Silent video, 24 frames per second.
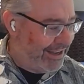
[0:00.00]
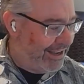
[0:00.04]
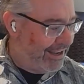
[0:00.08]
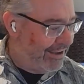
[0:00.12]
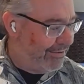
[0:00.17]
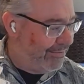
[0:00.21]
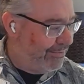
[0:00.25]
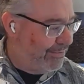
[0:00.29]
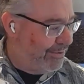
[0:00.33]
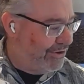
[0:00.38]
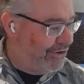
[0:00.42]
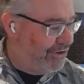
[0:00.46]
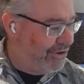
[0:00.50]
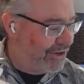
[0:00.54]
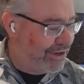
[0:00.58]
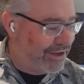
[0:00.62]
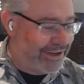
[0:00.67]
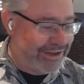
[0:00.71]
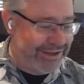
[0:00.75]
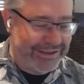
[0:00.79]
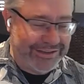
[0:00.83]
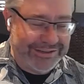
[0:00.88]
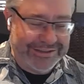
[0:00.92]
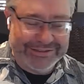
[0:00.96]
We took
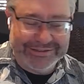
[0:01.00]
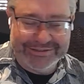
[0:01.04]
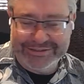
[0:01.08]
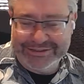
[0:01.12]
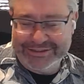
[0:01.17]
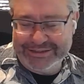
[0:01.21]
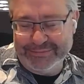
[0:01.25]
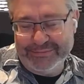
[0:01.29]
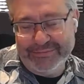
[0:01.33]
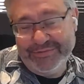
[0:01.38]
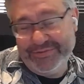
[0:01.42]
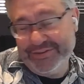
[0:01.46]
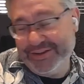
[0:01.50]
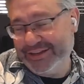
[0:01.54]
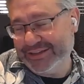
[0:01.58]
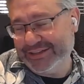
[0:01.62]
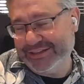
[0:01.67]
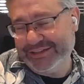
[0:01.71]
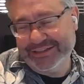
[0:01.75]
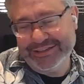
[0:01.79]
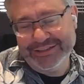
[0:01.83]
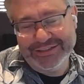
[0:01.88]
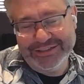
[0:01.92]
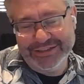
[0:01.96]
some of
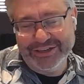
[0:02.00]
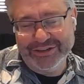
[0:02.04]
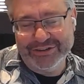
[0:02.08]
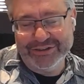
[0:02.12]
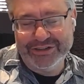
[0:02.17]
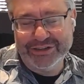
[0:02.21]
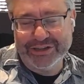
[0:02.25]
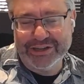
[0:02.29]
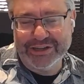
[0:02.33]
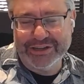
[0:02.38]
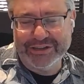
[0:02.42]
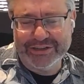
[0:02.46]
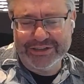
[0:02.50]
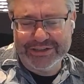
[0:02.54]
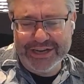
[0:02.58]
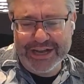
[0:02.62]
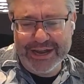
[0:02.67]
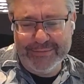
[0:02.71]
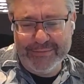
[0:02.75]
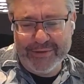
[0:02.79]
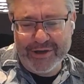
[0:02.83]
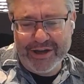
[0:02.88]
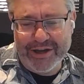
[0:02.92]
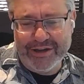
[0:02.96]
us, took a little
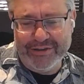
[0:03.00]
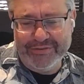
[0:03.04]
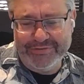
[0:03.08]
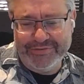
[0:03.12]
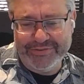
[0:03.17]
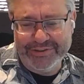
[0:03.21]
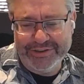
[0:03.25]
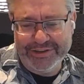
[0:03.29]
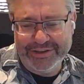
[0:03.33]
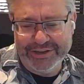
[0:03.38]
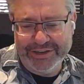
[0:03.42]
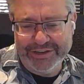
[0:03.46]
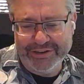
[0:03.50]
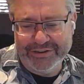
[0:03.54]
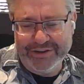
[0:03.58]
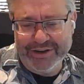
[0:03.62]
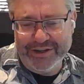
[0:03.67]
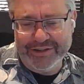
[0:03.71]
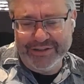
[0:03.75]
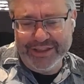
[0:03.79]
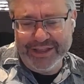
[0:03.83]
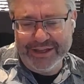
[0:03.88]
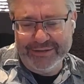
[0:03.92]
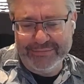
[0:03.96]
time off.
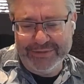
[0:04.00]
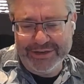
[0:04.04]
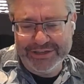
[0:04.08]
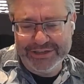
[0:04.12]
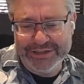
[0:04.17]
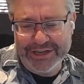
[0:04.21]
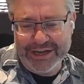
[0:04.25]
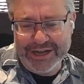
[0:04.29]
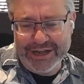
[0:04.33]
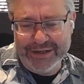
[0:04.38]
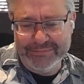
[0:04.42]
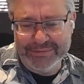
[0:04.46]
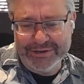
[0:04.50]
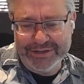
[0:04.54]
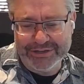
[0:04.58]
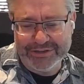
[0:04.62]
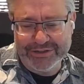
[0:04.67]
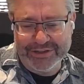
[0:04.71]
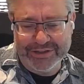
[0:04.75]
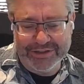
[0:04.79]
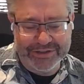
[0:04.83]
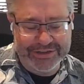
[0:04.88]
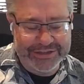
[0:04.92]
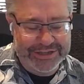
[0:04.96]
Not that much time, but
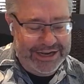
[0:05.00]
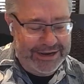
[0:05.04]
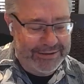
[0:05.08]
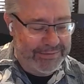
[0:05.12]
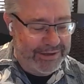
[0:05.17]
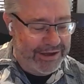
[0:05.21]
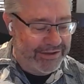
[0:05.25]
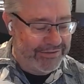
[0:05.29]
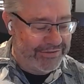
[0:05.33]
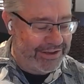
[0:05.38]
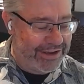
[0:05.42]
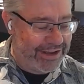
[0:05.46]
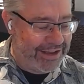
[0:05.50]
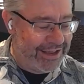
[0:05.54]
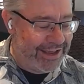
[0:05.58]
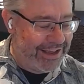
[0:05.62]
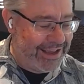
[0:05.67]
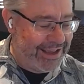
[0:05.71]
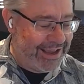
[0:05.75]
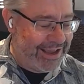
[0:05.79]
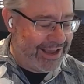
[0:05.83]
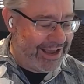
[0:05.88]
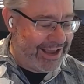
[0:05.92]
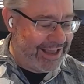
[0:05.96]
took a little time off.
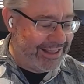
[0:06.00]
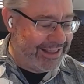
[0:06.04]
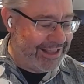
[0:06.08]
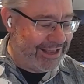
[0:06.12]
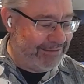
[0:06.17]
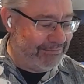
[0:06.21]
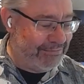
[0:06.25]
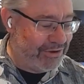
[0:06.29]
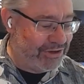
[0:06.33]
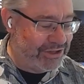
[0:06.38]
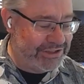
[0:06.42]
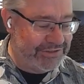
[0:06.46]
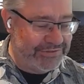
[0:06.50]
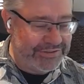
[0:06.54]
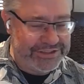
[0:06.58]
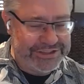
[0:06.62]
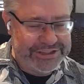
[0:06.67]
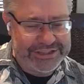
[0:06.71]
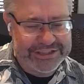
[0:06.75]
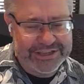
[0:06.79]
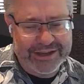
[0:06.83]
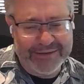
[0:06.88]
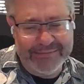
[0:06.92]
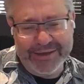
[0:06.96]
And then most of us
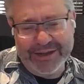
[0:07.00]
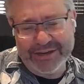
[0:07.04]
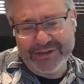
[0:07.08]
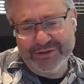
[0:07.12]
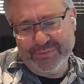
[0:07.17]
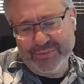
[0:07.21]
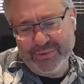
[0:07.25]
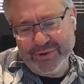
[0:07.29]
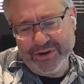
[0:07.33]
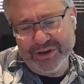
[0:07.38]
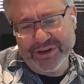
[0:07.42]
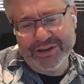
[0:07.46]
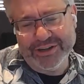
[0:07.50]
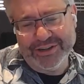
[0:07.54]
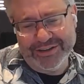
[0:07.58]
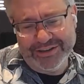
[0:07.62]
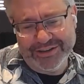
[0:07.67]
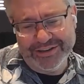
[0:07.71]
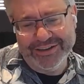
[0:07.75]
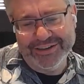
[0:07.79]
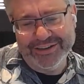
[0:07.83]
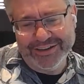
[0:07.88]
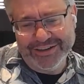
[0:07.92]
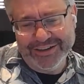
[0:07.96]
just got back to work.
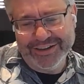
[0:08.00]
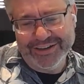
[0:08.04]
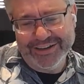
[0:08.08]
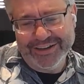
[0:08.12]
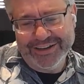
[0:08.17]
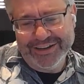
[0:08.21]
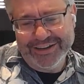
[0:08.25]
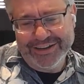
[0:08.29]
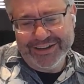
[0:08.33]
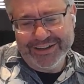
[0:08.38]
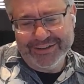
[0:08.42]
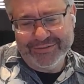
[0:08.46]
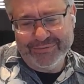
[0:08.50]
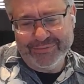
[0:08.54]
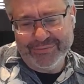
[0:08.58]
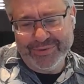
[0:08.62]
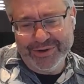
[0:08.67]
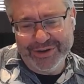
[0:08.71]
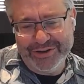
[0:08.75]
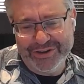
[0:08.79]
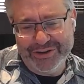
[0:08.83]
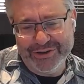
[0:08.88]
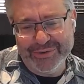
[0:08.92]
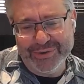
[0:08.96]

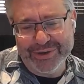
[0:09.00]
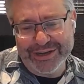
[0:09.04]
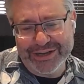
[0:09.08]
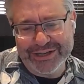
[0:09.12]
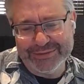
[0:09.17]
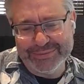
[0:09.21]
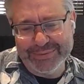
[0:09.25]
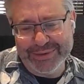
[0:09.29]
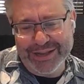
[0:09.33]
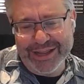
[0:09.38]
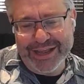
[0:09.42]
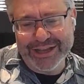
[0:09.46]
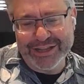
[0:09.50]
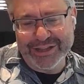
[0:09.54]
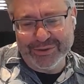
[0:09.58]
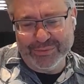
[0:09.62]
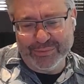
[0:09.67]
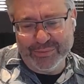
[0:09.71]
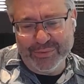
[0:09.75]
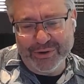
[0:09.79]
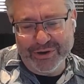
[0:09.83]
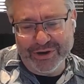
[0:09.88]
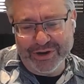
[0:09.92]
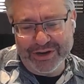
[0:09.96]
We do it because we like the
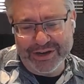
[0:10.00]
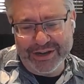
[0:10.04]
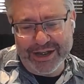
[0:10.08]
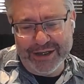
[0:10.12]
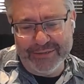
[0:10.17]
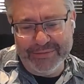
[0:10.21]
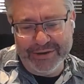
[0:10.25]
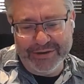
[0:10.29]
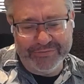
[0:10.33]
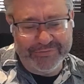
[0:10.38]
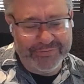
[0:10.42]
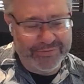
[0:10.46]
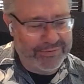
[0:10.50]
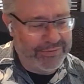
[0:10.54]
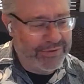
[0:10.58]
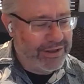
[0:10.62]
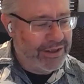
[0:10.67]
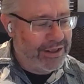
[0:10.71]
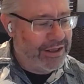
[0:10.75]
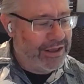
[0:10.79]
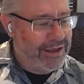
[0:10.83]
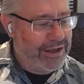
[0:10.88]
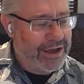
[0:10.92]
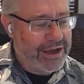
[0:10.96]
work. I
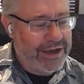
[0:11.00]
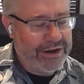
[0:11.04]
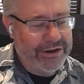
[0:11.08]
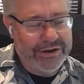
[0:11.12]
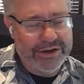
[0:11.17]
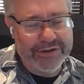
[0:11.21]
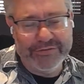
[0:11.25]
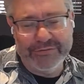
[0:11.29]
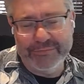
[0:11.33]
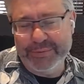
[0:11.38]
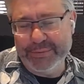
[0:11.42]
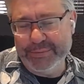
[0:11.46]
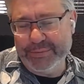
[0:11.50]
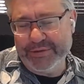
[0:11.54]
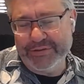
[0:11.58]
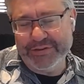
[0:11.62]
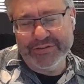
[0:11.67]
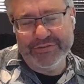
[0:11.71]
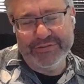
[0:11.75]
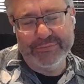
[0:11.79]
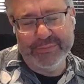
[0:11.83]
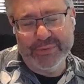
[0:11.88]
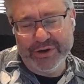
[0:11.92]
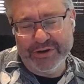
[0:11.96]
know different people have
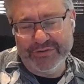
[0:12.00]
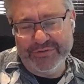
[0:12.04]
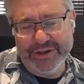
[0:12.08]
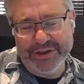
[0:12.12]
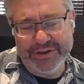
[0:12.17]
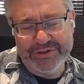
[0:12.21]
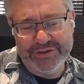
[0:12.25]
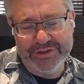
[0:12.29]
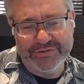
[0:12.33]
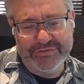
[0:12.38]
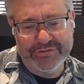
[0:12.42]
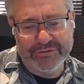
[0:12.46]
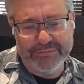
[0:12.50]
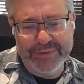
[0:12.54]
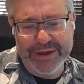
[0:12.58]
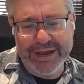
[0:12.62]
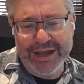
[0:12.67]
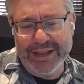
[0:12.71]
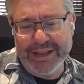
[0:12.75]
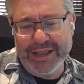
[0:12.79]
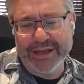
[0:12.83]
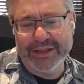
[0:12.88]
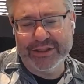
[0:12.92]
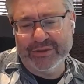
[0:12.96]
different motivations. For me,
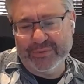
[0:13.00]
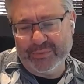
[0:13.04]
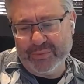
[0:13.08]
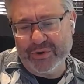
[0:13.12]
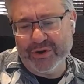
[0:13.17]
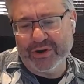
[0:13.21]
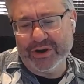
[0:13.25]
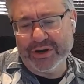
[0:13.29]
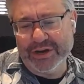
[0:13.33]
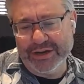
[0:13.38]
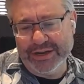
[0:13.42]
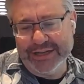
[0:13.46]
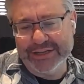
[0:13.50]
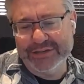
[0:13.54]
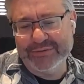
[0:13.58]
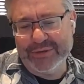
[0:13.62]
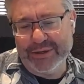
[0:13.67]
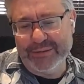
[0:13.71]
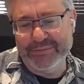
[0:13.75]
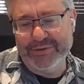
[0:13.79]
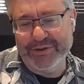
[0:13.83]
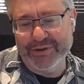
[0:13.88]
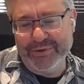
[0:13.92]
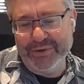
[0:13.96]
I like the work, and that's
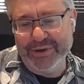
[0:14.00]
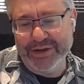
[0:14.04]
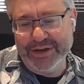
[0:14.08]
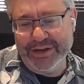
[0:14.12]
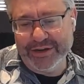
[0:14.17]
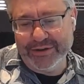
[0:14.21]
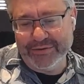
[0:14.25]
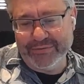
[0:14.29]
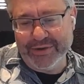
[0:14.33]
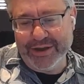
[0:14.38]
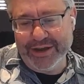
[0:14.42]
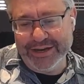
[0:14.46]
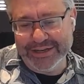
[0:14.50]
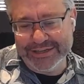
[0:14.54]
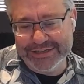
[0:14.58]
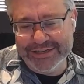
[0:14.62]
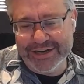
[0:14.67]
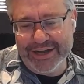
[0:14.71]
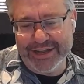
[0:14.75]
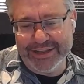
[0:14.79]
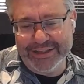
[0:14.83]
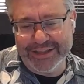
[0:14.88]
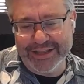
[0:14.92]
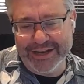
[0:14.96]
why I'm doing it. Right? It's
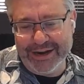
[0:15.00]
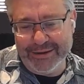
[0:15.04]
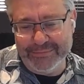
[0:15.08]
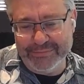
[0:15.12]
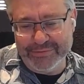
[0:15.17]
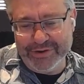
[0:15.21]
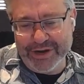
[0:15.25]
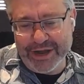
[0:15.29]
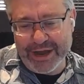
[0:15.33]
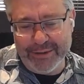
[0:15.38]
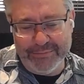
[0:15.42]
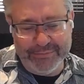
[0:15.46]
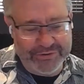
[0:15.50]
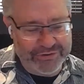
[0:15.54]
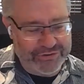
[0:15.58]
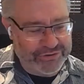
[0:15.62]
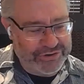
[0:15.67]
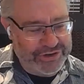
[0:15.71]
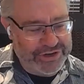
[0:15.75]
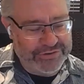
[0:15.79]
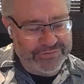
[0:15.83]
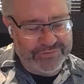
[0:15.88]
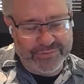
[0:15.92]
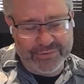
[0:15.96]
not that I'm
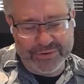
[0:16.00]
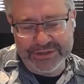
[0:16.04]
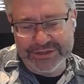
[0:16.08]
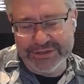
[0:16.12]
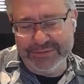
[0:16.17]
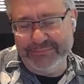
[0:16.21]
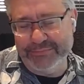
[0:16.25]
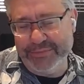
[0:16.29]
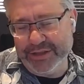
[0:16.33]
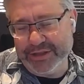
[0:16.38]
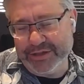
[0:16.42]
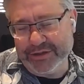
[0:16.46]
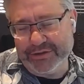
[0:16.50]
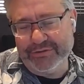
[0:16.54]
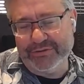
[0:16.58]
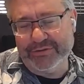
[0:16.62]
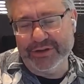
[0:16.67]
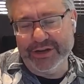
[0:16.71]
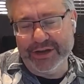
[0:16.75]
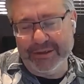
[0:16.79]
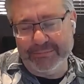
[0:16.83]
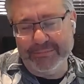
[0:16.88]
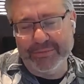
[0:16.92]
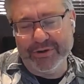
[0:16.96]
searching for some mythical
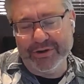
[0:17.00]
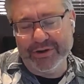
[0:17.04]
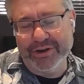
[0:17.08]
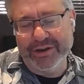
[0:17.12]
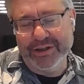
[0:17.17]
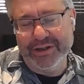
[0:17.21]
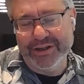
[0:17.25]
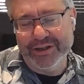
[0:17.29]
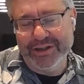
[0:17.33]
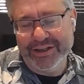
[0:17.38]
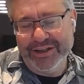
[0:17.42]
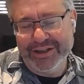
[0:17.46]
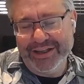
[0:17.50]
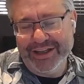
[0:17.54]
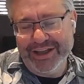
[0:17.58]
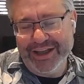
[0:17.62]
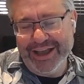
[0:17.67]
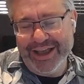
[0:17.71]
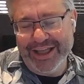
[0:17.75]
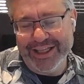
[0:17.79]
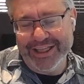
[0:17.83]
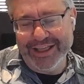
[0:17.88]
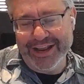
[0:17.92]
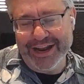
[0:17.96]
number,
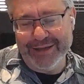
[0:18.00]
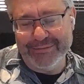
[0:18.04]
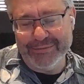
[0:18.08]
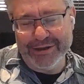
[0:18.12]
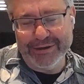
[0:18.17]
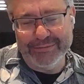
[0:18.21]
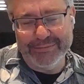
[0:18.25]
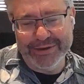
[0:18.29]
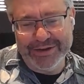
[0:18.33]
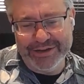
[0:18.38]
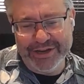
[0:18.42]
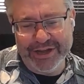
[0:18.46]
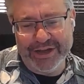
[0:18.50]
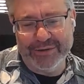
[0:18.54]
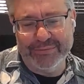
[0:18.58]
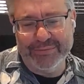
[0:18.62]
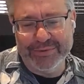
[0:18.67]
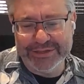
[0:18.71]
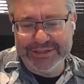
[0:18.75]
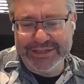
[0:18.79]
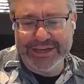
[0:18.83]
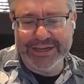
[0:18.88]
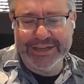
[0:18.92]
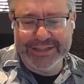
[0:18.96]
and then I'm going to be done
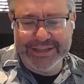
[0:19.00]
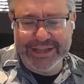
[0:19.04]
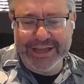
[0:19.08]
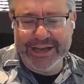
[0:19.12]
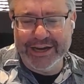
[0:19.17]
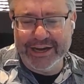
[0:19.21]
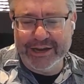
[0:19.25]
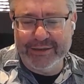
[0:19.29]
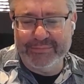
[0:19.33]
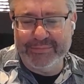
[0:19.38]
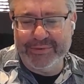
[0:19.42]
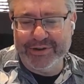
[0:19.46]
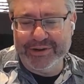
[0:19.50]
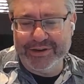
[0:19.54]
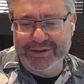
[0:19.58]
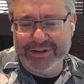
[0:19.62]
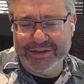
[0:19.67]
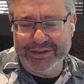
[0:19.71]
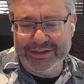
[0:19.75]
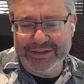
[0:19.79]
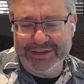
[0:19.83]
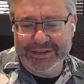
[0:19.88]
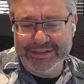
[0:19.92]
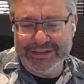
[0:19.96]
once I hit that number.
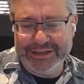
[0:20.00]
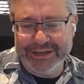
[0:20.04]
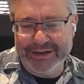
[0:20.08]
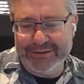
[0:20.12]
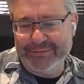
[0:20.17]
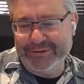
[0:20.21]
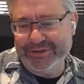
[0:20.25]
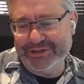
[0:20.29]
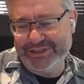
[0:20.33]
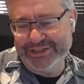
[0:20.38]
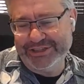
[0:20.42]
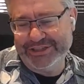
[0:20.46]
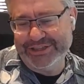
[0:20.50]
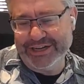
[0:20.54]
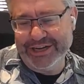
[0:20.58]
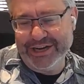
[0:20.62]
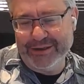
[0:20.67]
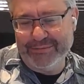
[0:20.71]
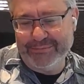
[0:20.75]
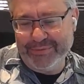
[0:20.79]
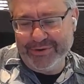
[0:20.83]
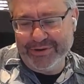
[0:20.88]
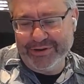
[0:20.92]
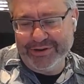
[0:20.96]
The number is just a
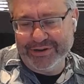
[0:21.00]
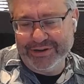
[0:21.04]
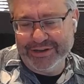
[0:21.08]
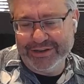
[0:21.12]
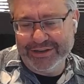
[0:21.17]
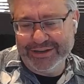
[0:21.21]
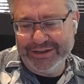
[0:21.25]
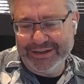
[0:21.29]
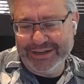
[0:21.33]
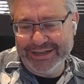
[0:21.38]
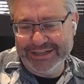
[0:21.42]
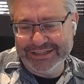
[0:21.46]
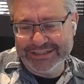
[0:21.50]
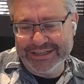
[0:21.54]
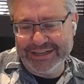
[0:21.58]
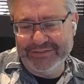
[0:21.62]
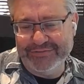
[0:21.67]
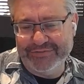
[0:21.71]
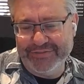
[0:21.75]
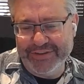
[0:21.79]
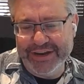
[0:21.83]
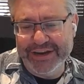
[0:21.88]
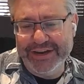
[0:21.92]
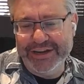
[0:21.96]
number. It's
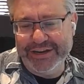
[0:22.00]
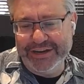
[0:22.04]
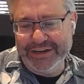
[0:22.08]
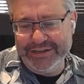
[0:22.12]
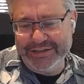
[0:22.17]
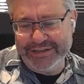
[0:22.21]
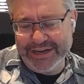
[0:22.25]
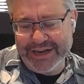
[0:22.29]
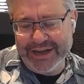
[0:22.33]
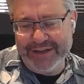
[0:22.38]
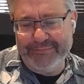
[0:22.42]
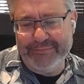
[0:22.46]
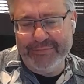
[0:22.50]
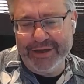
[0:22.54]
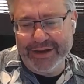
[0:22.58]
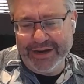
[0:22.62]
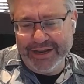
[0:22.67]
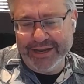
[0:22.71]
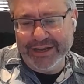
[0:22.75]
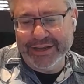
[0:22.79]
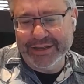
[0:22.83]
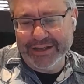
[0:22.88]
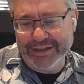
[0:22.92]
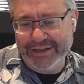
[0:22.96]
convenient to have
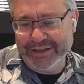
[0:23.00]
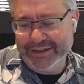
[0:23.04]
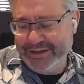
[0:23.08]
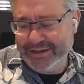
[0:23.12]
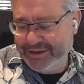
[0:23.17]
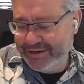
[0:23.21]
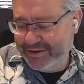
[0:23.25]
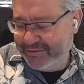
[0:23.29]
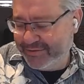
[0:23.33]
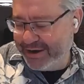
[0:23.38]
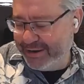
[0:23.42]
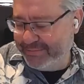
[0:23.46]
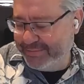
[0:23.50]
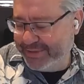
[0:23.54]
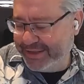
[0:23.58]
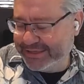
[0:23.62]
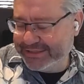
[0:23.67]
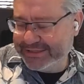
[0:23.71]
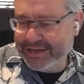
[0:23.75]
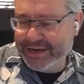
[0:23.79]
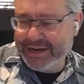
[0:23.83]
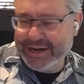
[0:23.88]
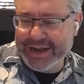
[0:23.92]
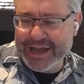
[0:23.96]
money, right? But
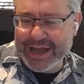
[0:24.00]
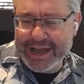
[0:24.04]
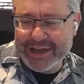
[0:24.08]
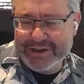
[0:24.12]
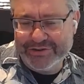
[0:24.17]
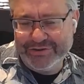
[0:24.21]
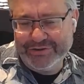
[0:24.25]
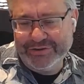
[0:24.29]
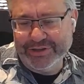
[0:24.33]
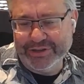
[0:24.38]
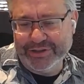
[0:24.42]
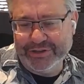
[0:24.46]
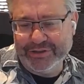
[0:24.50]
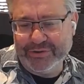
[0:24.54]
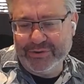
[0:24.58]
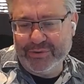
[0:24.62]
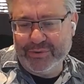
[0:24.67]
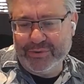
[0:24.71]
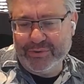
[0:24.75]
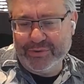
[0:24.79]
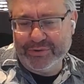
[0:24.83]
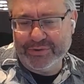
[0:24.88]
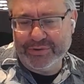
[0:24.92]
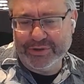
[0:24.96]
that's not actually the
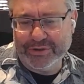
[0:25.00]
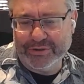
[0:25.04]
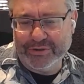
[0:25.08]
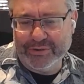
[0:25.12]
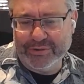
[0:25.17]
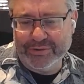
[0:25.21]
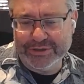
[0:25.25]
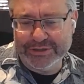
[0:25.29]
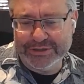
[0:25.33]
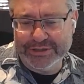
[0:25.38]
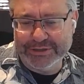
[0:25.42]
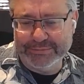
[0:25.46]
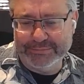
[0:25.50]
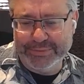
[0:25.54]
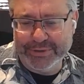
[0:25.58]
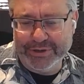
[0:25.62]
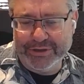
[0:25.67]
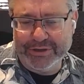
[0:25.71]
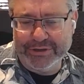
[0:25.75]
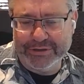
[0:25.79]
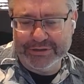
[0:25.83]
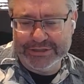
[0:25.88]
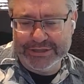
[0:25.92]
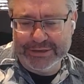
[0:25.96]
goal. The goal is to
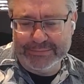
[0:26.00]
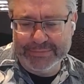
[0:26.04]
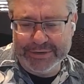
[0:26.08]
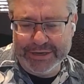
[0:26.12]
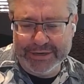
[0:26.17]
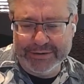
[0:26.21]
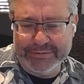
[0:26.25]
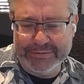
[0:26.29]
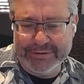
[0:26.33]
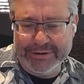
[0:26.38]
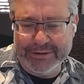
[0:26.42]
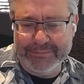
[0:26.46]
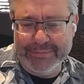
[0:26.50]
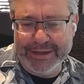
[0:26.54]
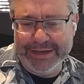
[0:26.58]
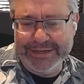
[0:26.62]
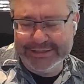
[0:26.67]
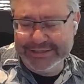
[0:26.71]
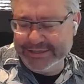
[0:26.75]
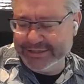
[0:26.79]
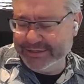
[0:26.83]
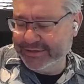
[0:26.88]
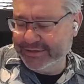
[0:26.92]
build something amazing.